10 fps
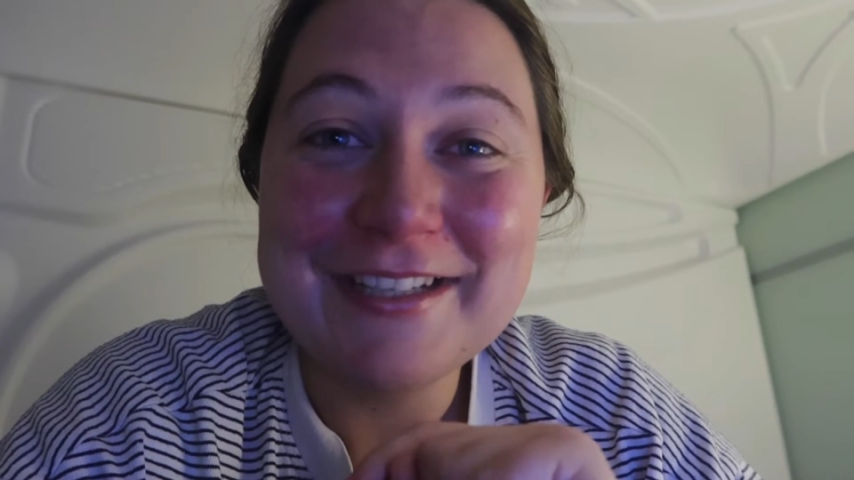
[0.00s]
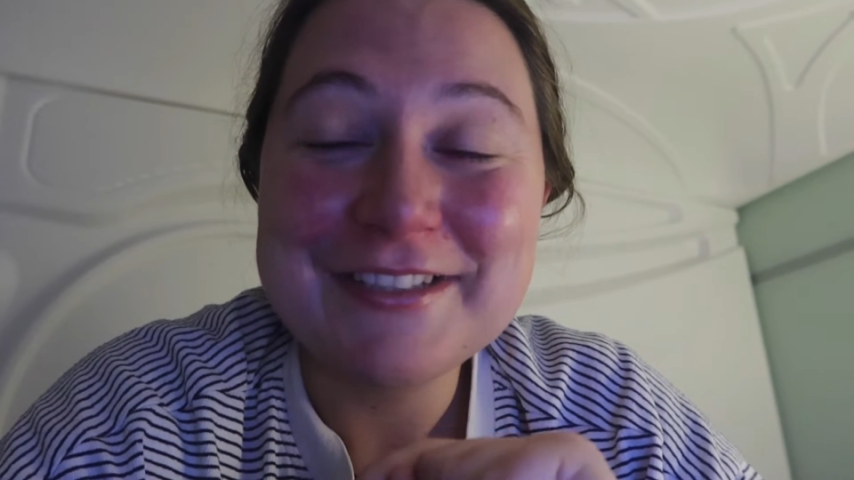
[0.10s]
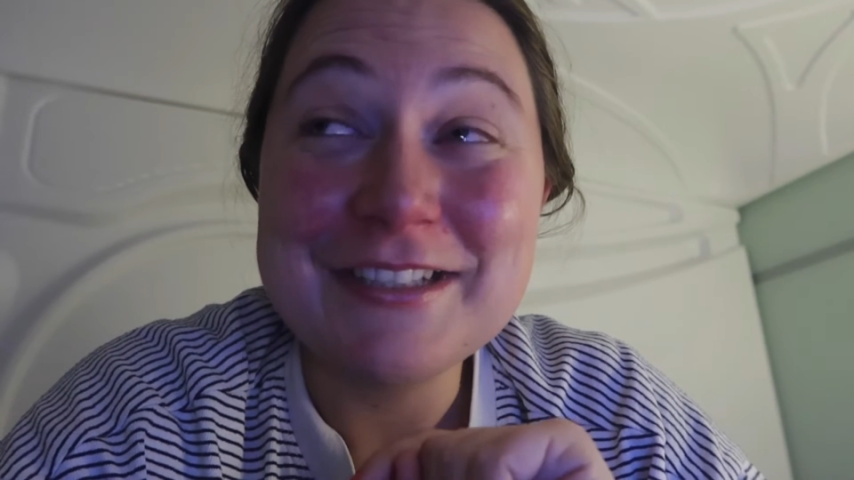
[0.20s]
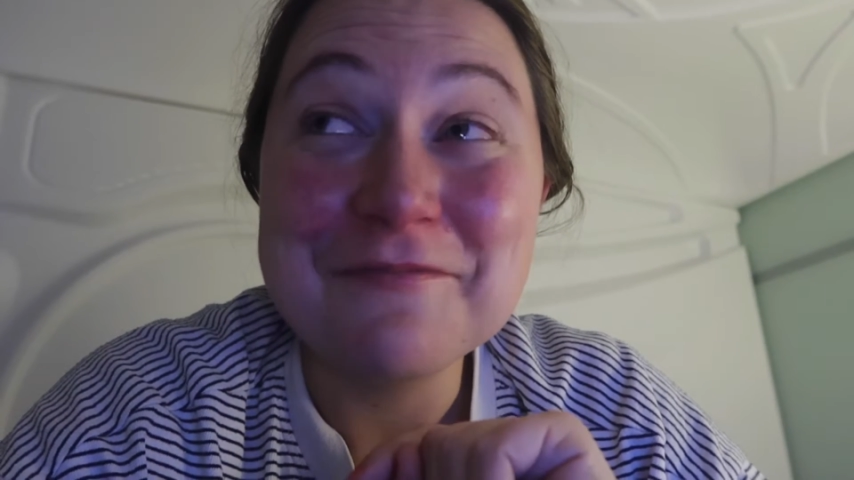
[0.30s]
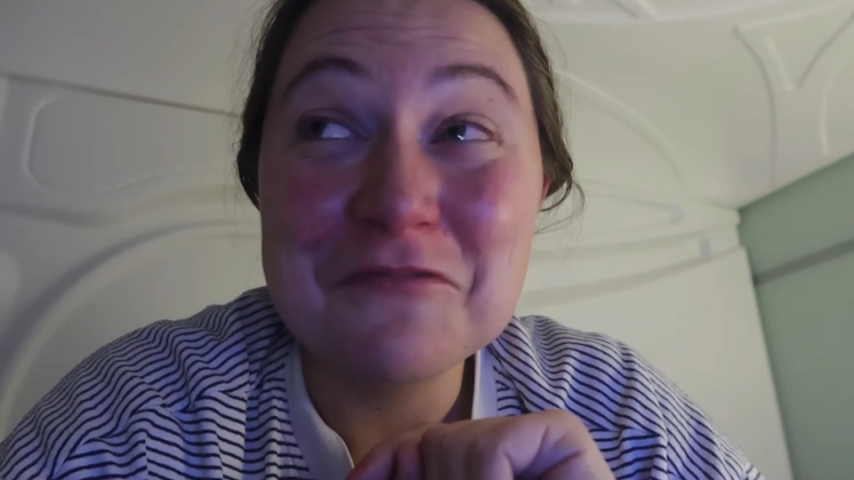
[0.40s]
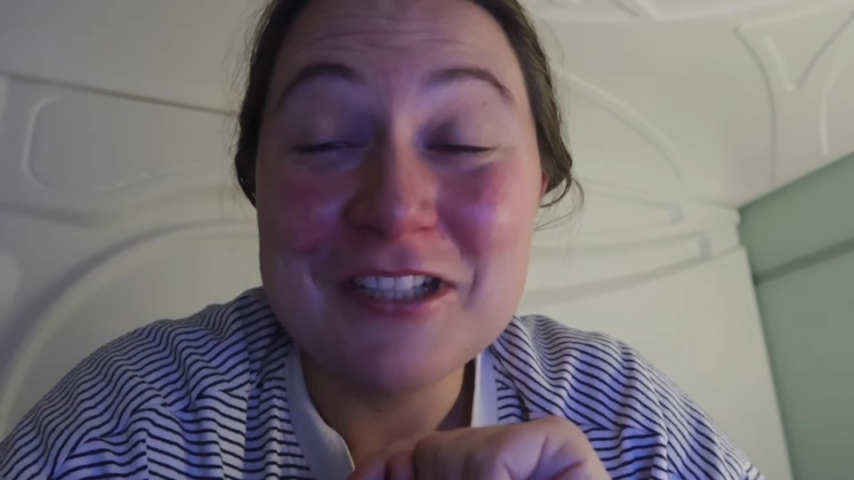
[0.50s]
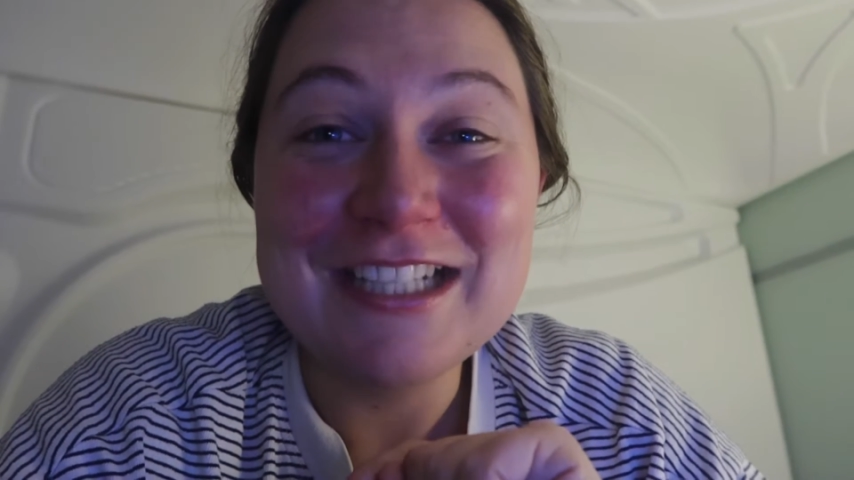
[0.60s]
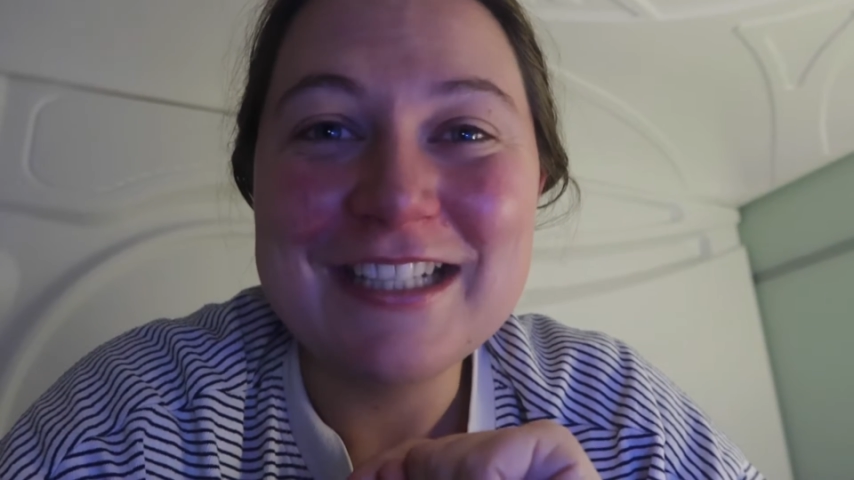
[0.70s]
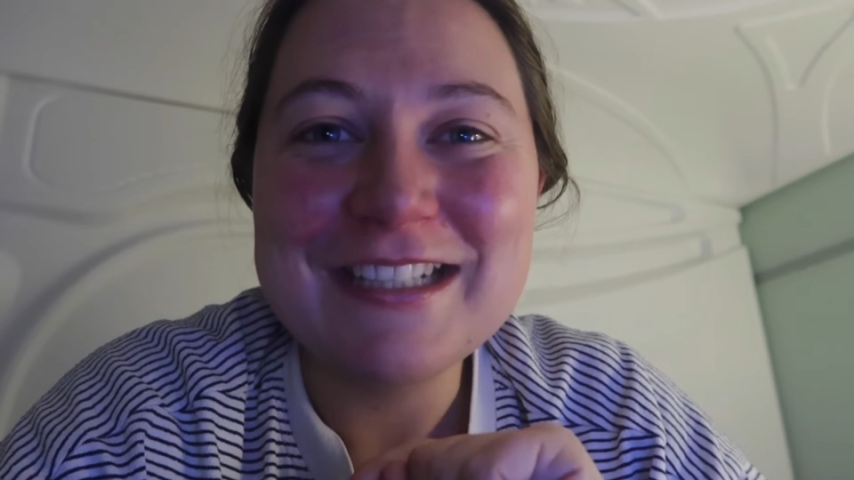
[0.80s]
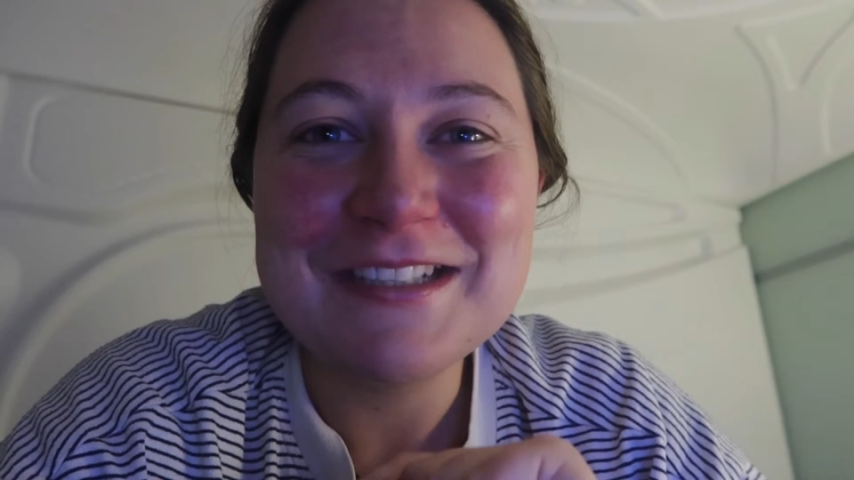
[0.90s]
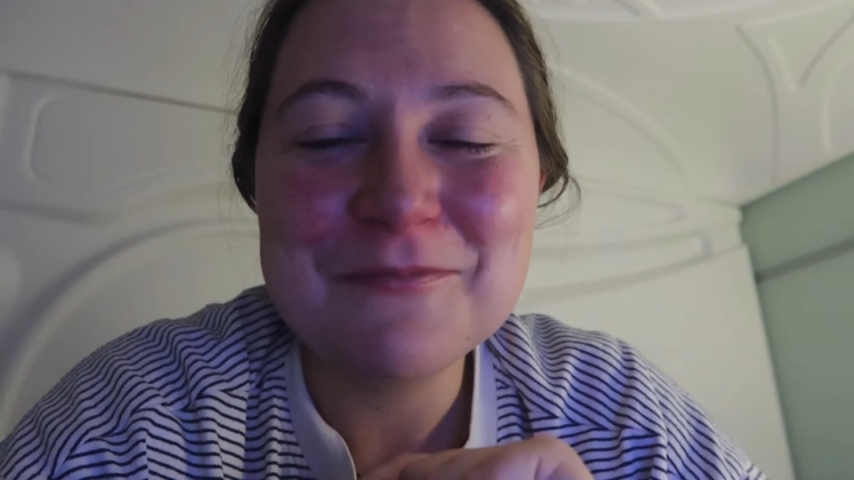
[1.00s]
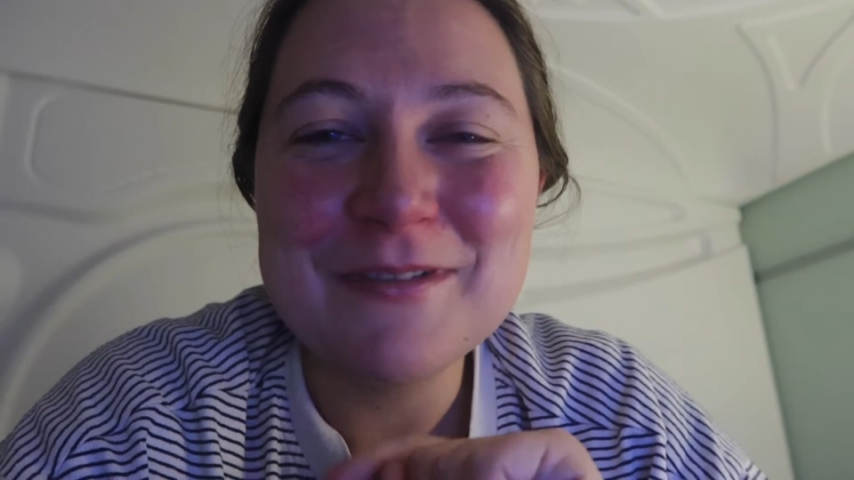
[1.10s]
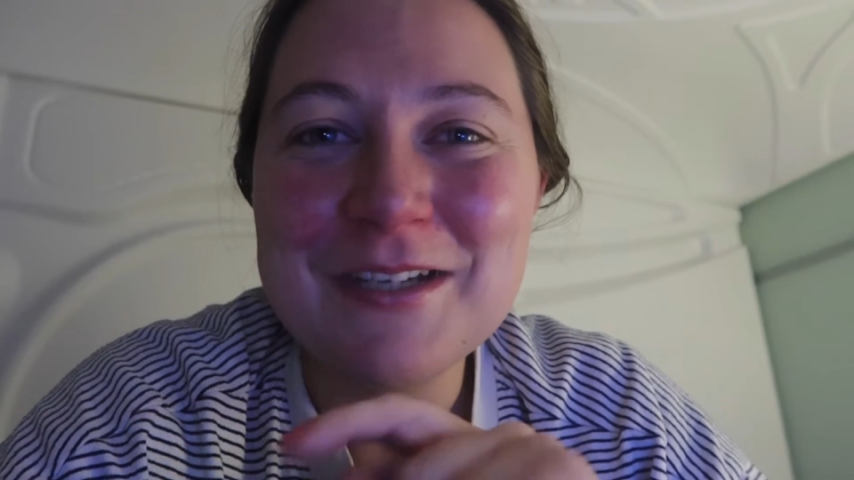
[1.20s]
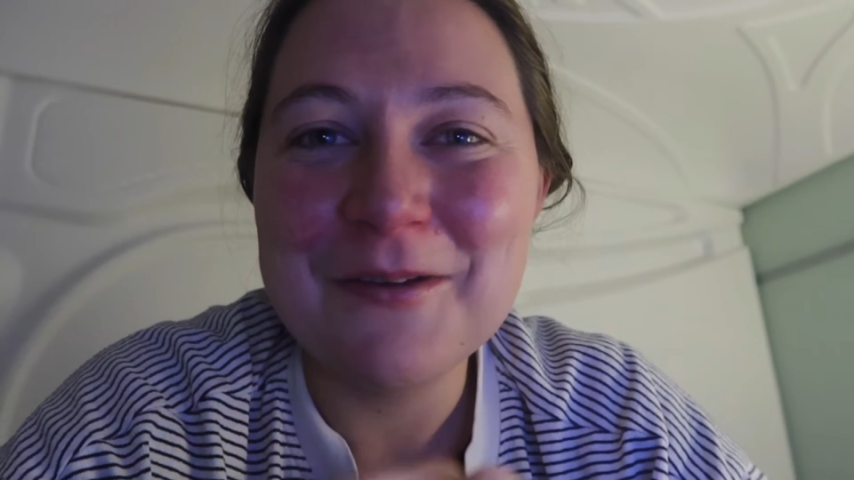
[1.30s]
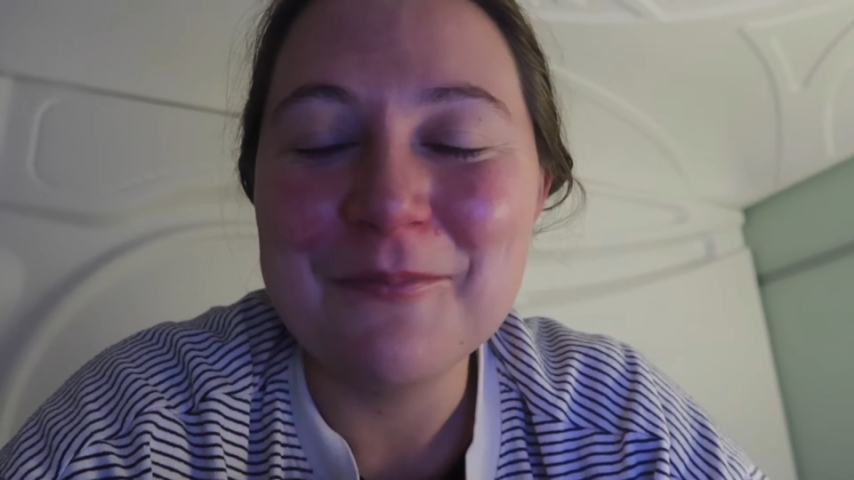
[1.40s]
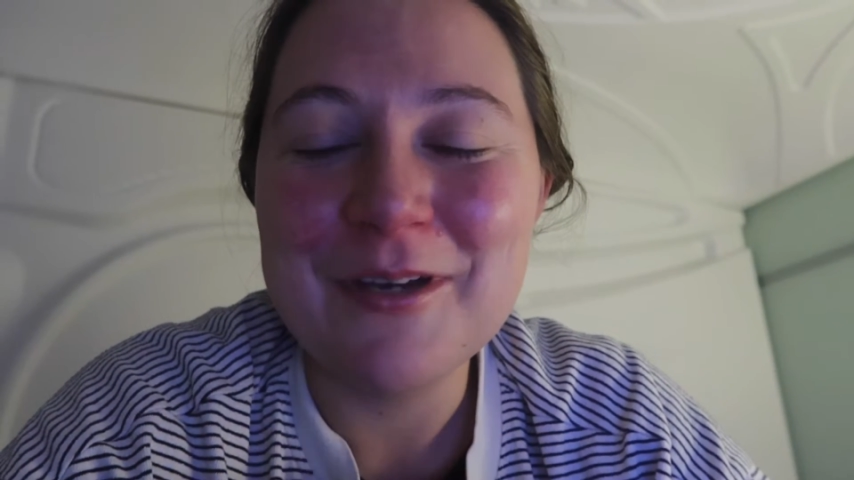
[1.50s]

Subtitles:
actually really need it to be done,